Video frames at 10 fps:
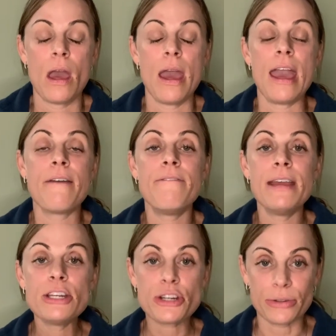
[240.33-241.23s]

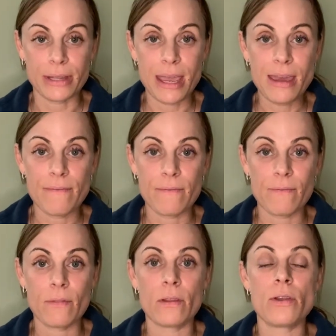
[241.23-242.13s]
Eventually,
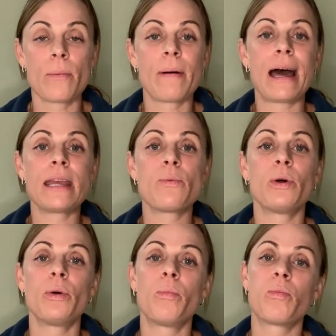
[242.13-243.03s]
your body
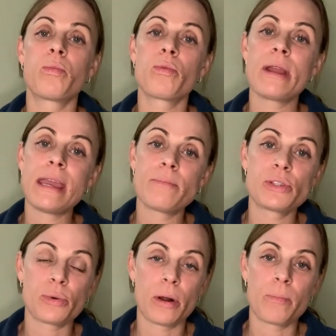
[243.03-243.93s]
will
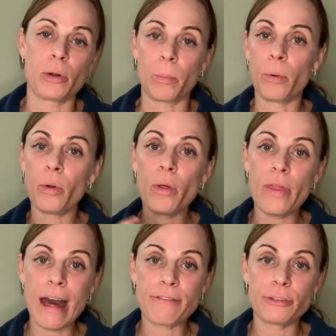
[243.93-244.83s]
reabsorb or pull
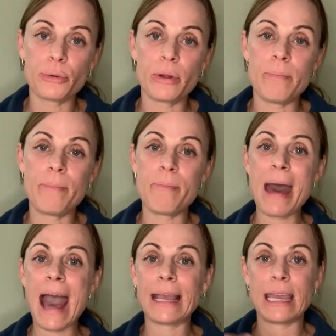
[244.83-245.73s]
that fluid
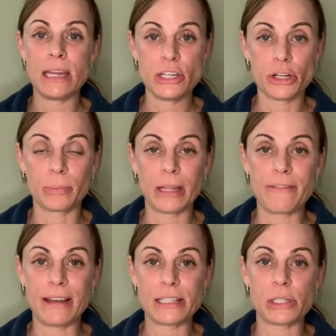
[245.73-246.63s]
back into your blood
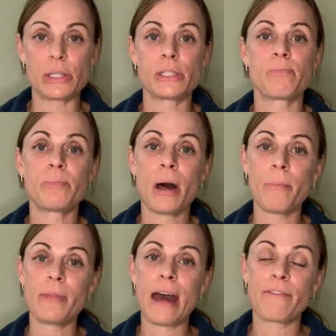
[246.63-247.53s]
vessels,
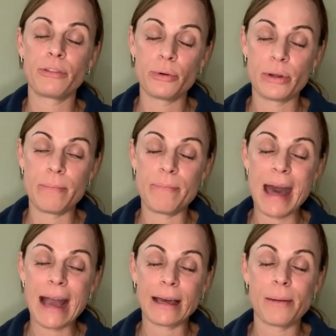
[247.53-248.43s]
pump that fluid
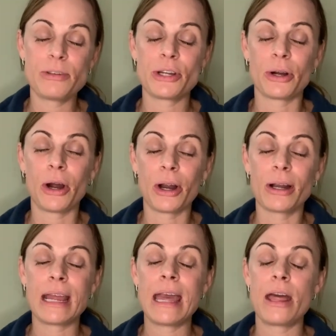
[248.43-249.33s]
back up to your
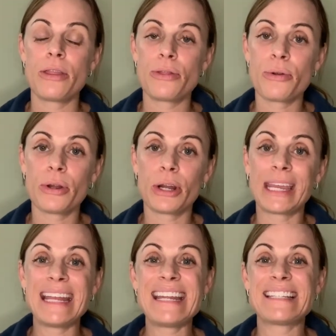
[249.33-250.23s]
heart, through your
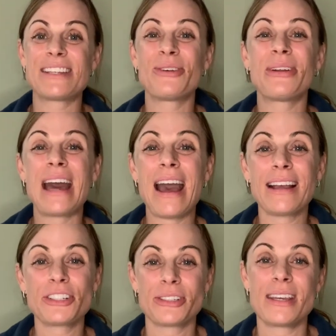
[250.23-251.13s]
kidneys, and you'll
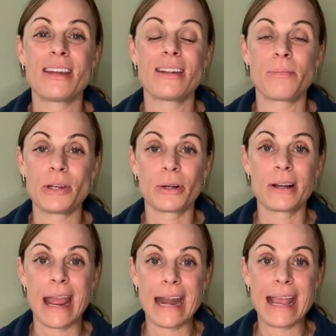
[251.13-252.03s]
actually end up
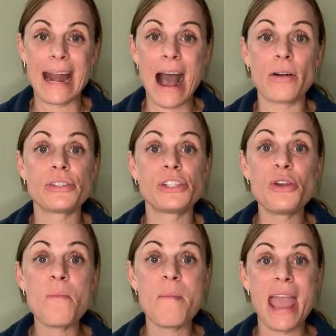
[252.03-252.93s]
urinating it out. So
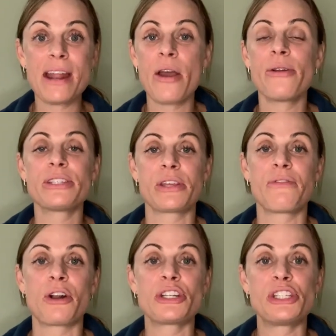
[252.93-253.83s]
you may notice the
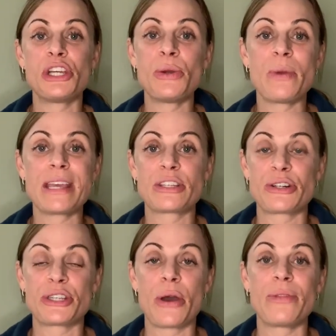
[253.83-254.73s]
first 2 weeks or
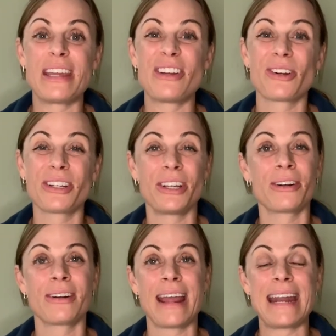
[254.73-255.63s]
so that you're
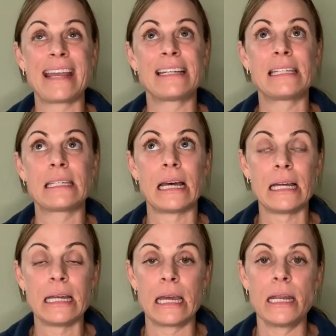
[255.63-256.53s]
urinating a
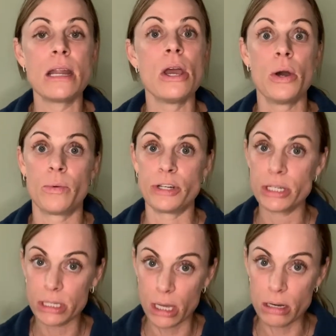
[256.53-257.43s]
ton, which
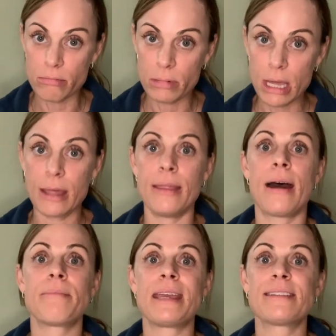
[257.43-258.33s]
is good.
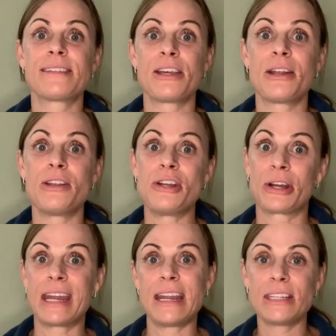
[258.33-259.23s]
That means that your
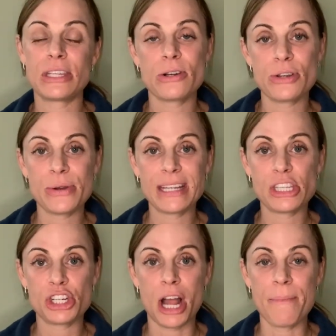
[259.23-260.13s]
kidneys are doing
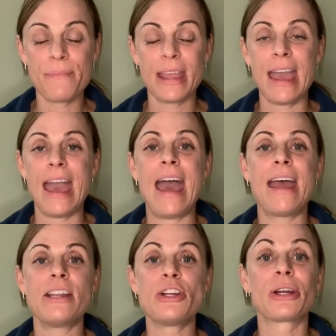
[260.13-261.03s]
its job
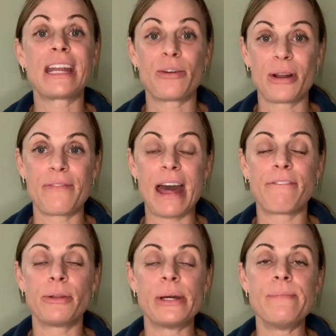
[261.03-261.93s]
and you're getting rid of that
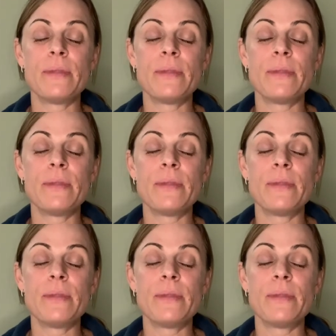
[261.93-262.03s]
fluid.